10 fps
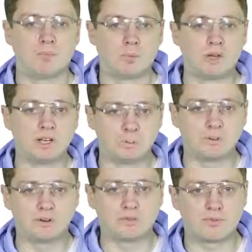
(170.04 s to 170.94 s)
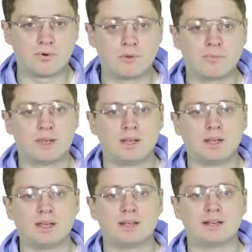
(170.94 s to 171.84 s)
will perform
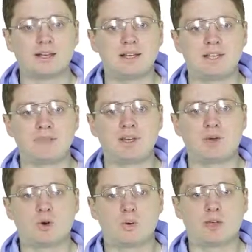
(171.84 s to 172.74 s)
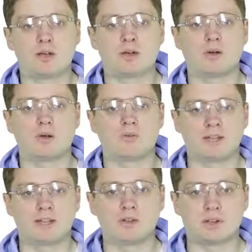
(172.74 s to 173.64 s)
at least big omega of
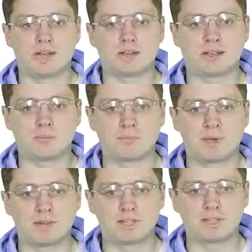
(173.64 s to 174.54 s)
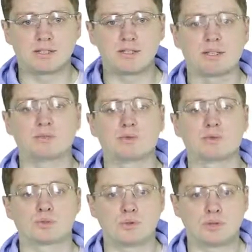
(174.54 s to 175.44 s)
n log n comparisons to
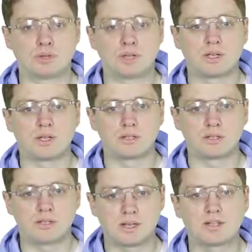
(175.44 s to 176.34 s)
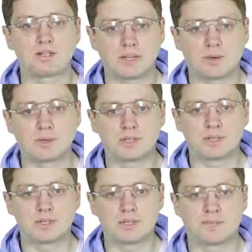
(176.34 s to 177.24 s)
sort such
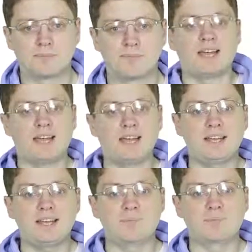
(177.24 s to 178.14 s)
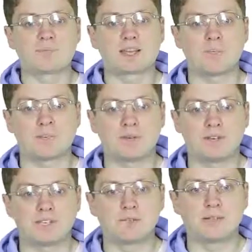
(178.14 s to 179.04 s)
sequences. Any
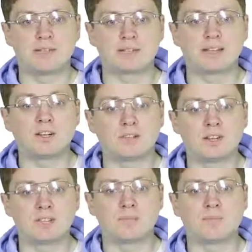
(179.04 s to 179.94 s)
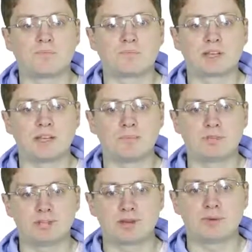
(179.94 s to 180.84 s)
comparison-based algorithm can
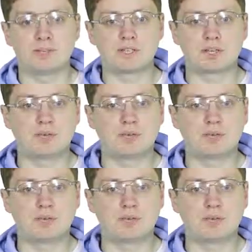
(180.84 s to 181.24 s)
be shown as a